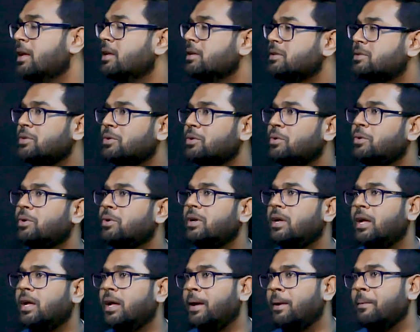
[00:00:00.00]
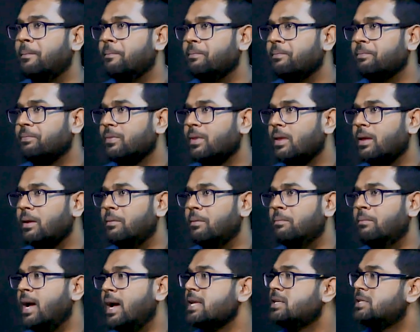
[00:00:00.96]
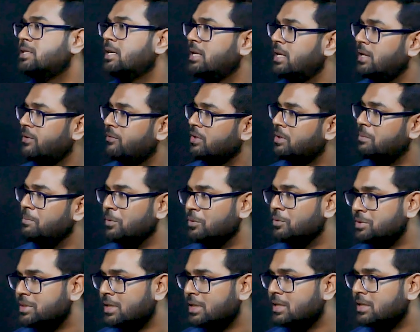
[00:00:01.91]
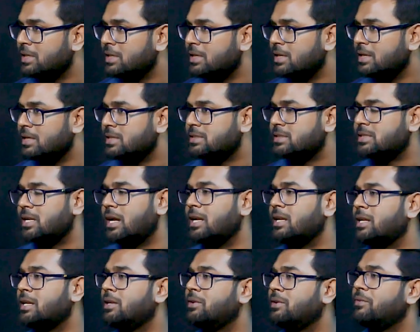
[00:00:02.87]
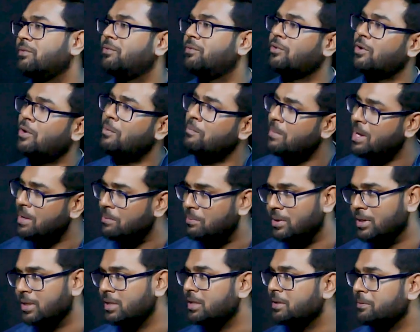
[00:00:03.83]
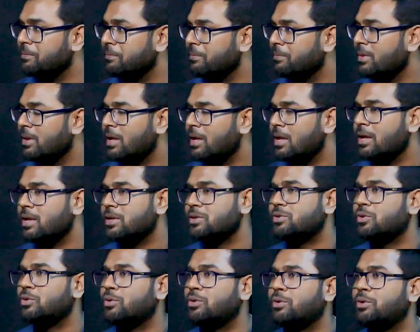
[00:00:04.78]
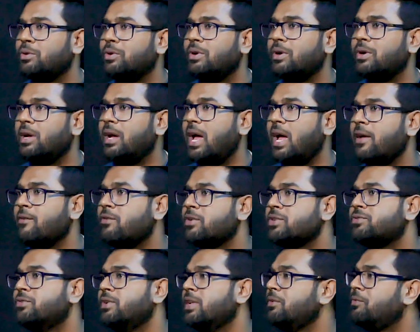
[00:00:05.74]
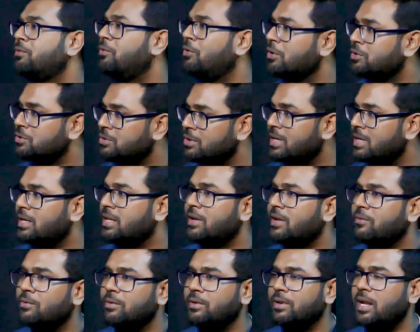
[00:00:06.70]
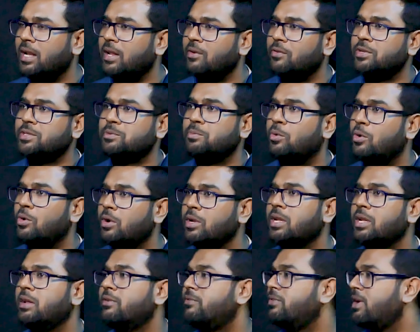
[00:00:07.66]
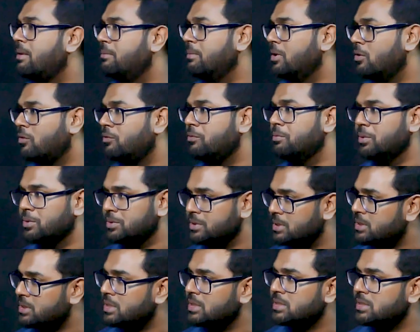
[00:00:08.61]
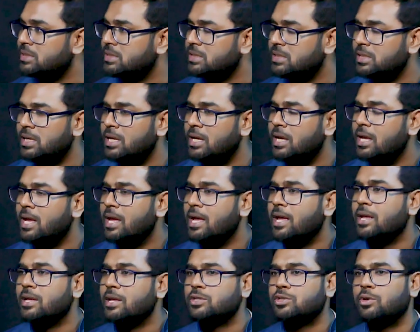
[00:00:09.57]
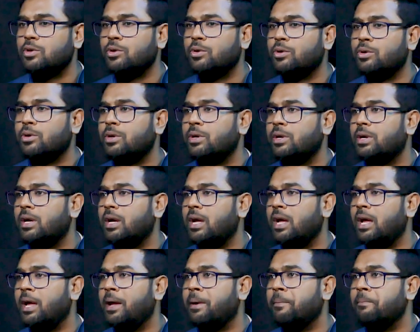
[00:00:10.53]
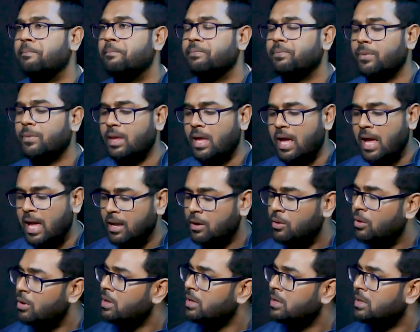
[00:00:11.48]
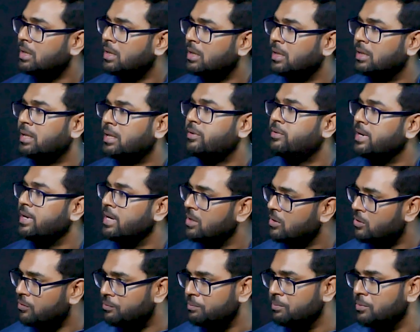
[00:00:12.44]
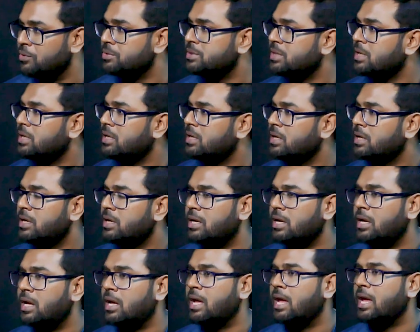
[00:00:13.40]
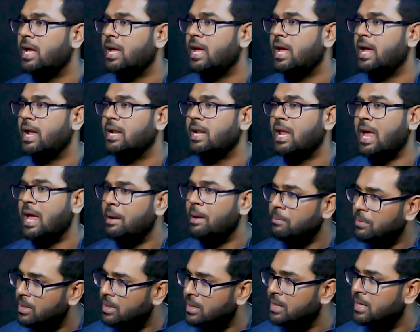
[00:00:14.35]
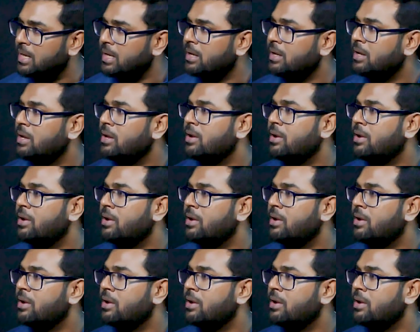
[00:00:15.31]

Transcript: So, my journey with music started from my birth. So, I was very fortunate that I was born in a family of musicians. So, uh, I got the training of music, and I am learning